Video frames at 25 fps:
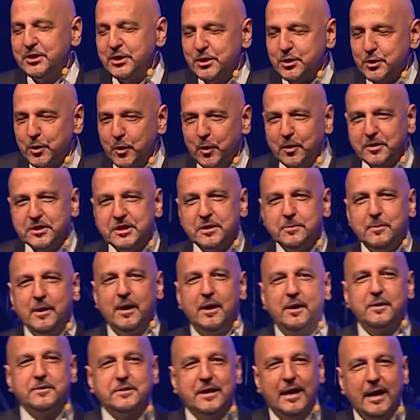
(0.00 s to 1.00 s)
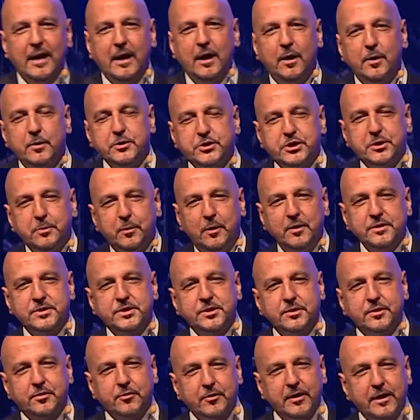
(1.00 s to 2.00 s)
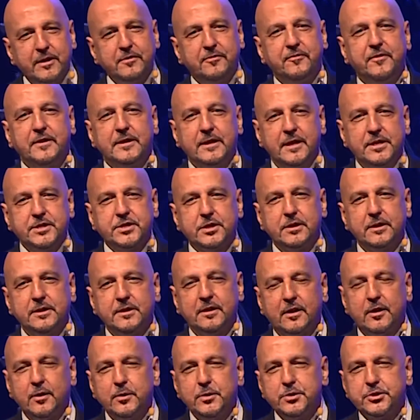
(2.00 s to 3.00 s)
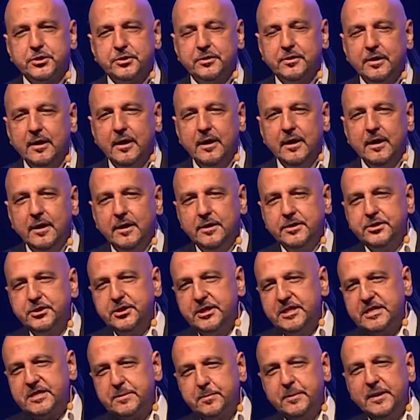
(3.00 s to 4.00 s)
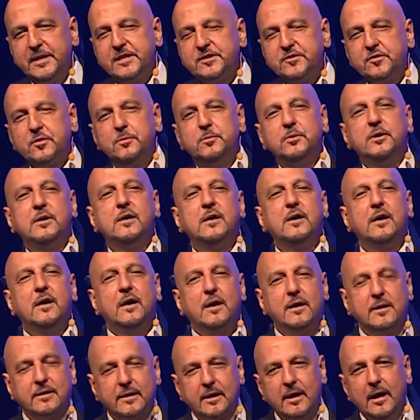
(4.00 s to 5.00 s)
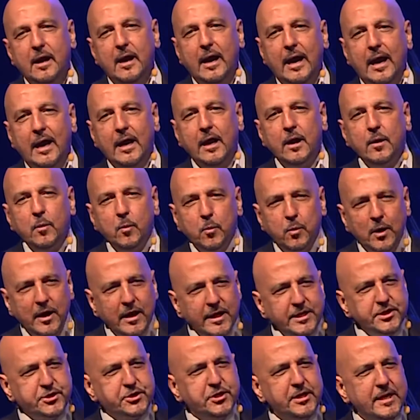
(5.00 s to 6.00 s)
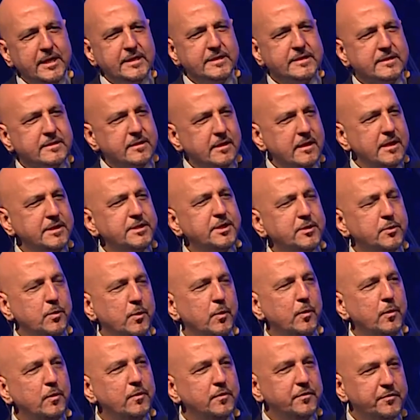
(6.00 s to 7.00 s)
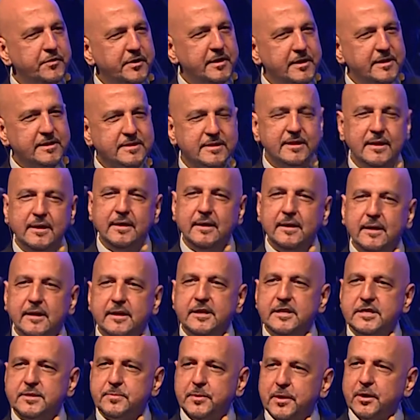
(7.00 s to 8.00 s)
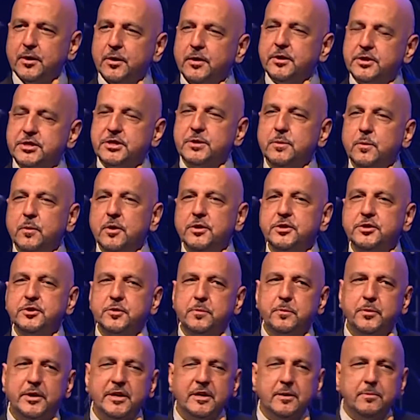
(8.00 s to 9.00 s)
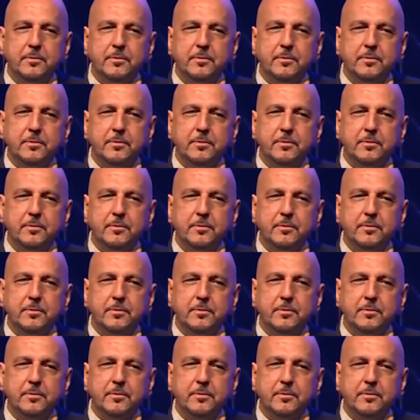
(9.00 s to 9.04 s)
she talks about how she wants to create financial inclusion, she speaks from her heart. Why she has started all of this is because she wanted to bring